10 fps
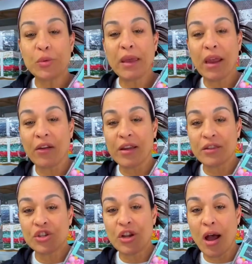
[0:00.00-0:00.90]
we carry in
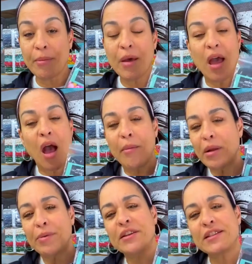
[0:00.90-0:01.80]
the shop. I'm
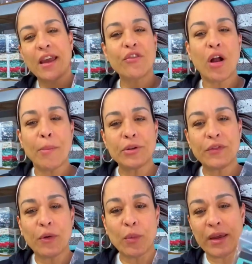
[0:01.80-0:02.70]
gonna put it together a couple
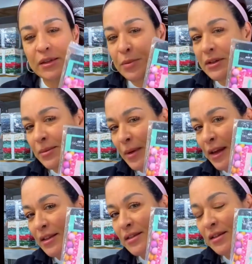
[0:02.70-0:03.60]
different ways, put some
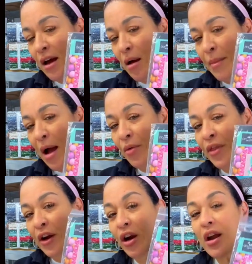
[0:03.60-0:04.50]
kits out
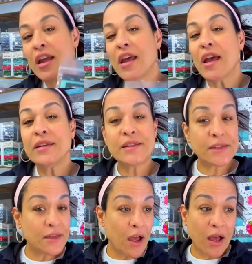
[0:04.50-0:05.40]
there.
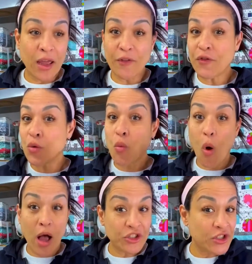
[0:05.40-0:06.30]
If you
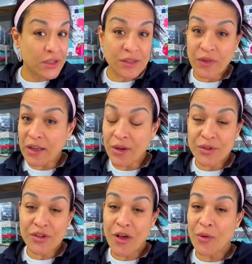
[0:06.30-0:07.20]
watch these
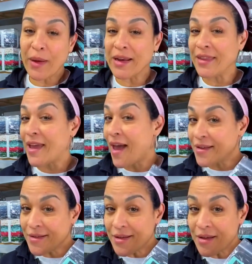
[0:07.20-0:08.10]
videos all the way to the
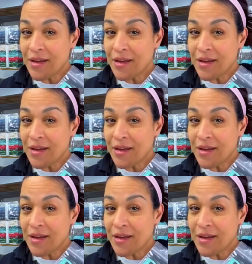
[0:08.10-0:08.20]
end,